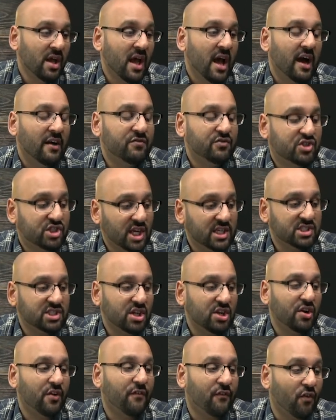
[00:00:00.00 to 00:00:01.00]
of just
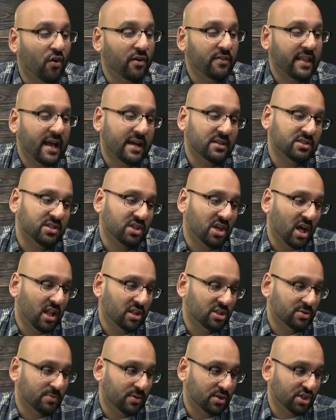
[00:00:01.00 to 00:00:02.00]
under
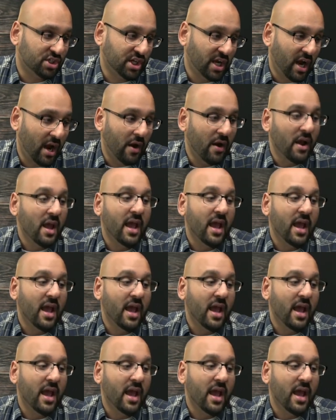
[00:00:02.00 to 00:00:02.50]
$4,000 per share